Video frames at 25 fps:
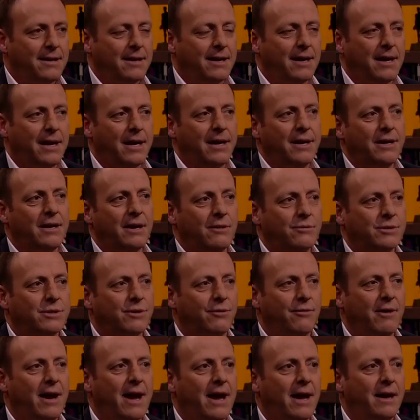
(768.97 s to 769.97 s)
and it was
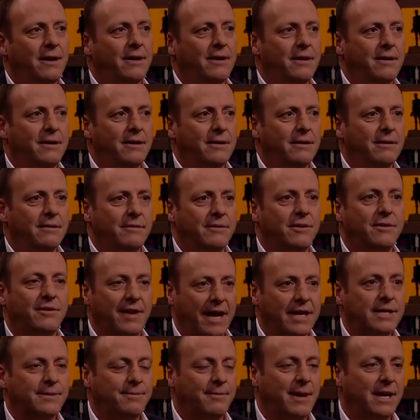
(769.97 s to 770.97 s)
around the
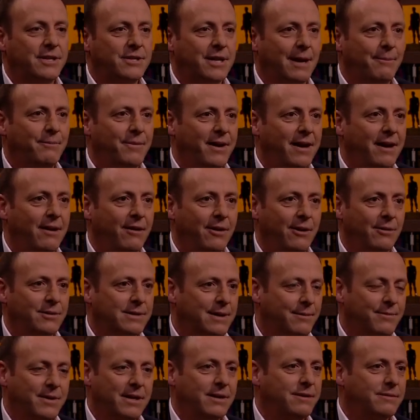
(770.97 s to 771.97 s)
test match up there, and I was
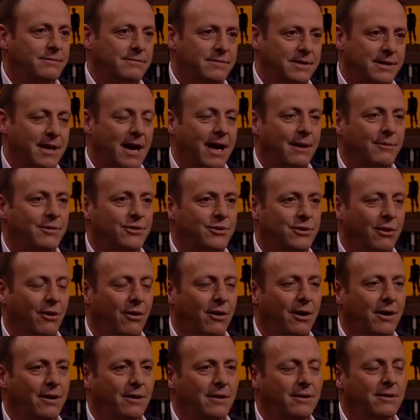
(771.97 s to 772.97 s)
up there staying with
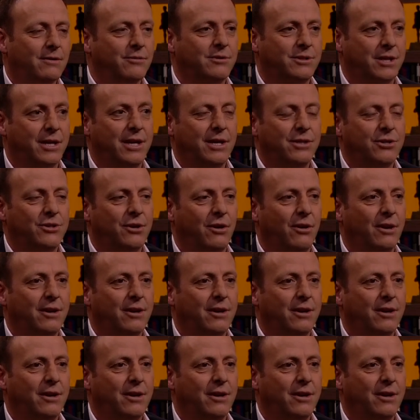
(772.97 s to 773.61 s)
John, or seeing John.